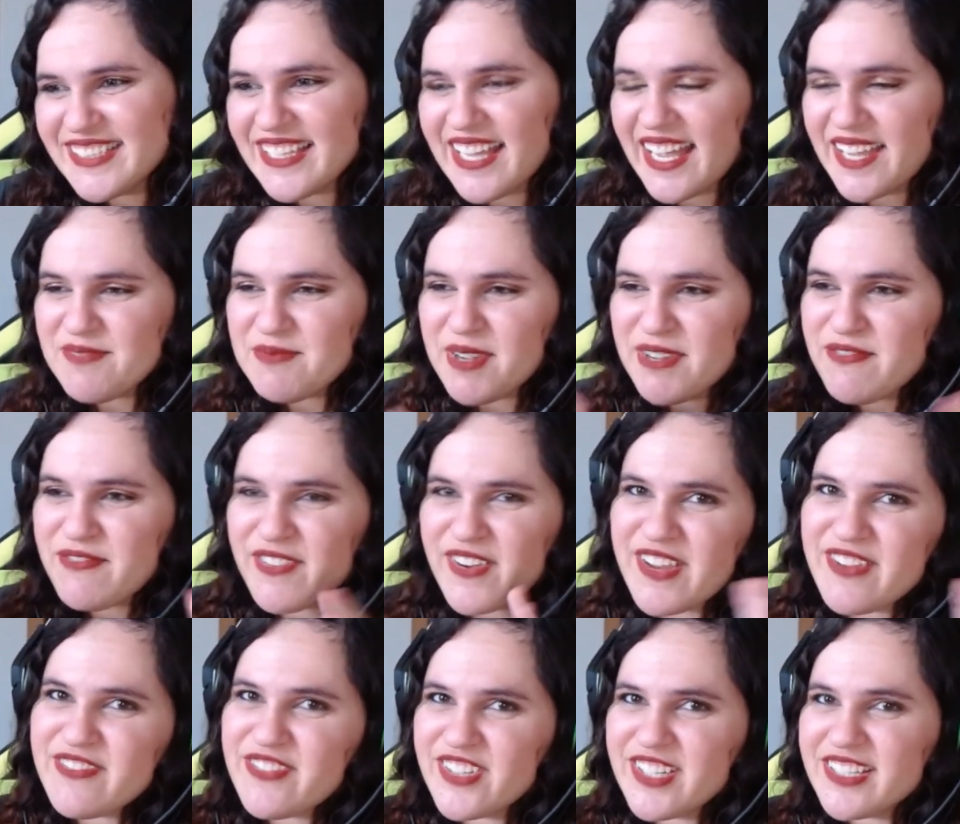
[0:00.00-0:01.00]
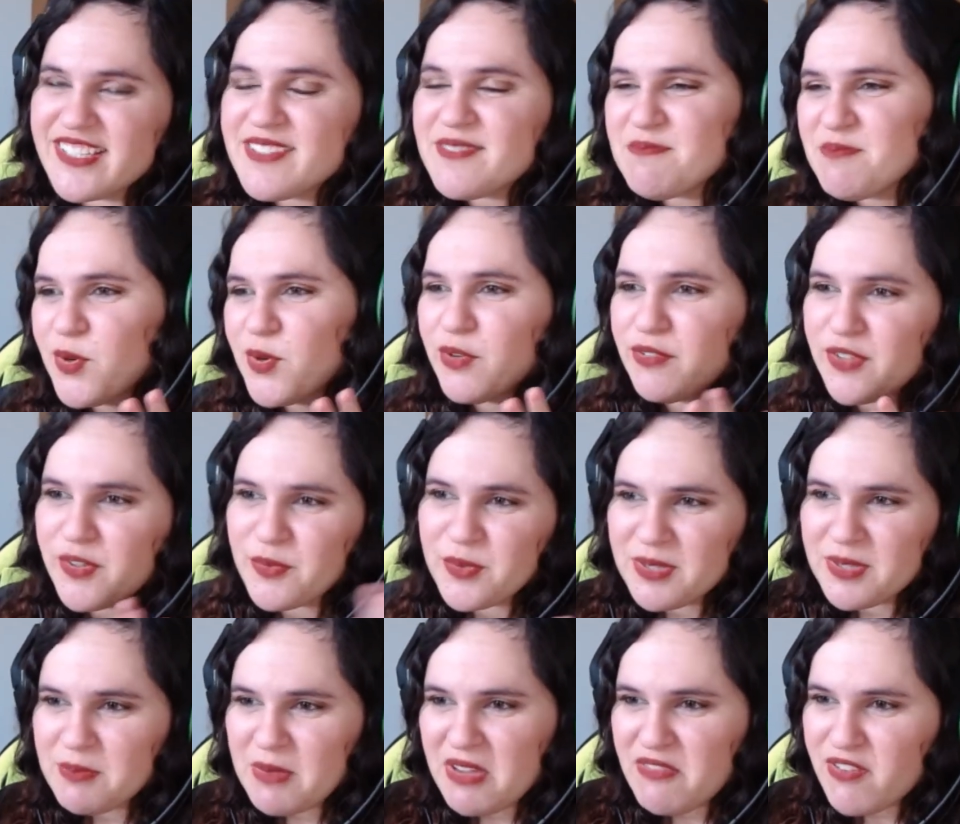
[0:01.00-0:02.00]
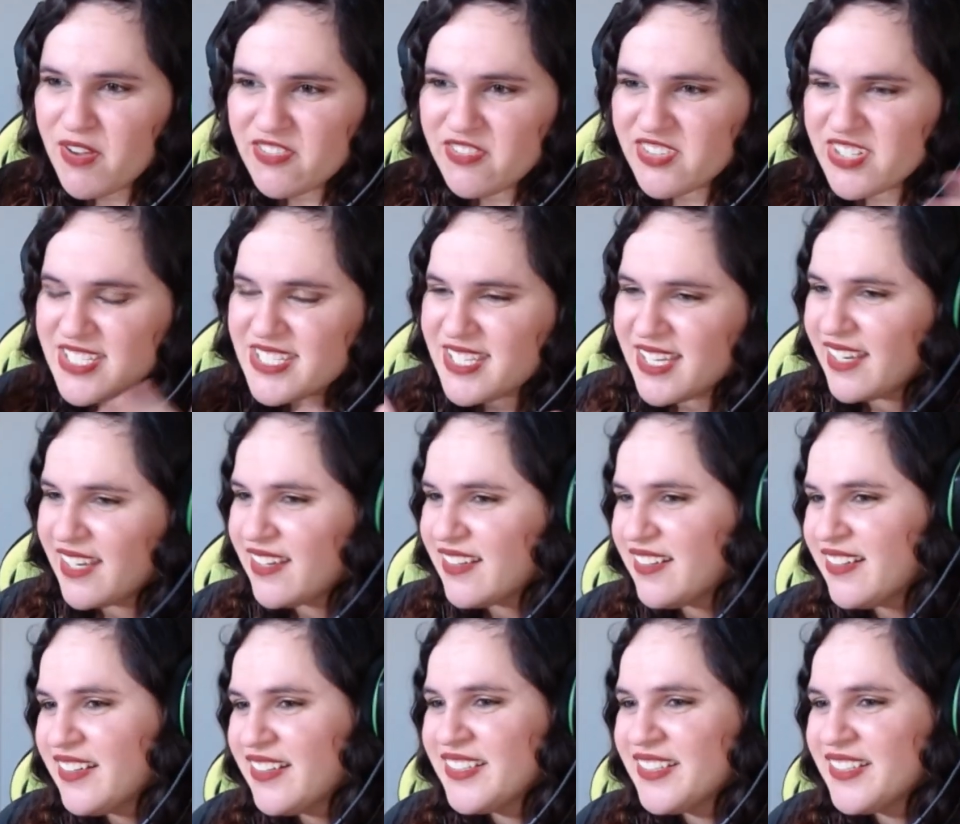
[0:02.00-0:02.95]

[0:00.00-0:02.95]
Like my favorite movie with my favorite singer.